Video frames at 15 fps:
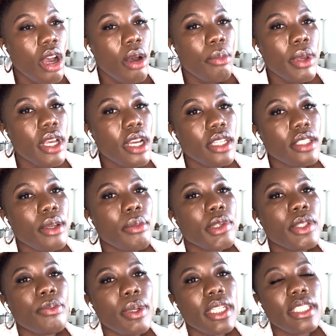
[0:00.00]
because
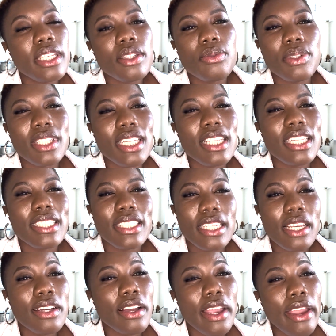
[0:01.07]
spaces within the
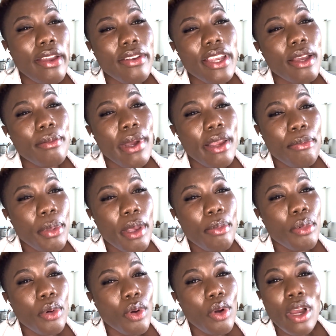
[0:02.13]
single area, my
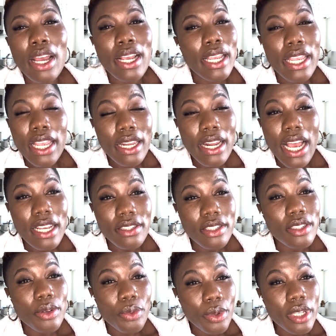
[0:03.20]
people, can
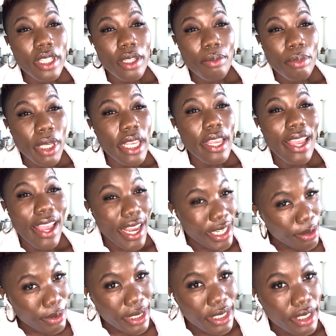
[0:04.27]
actually really be
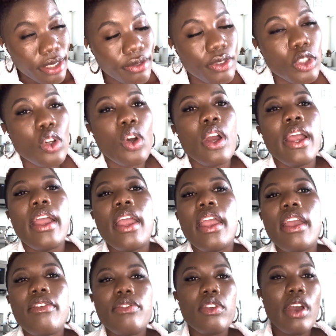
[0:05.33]
expensive. So
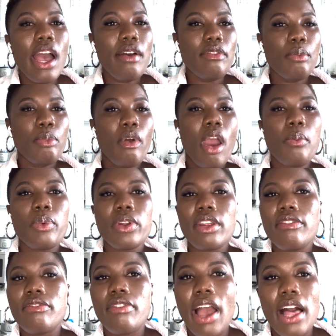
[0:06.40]
if you have a property
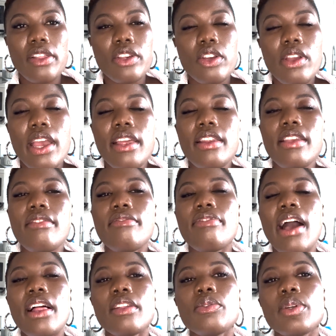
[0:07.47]
value, and
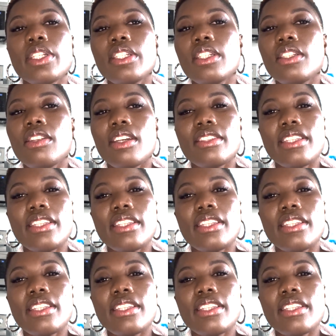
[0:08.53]
evaluation does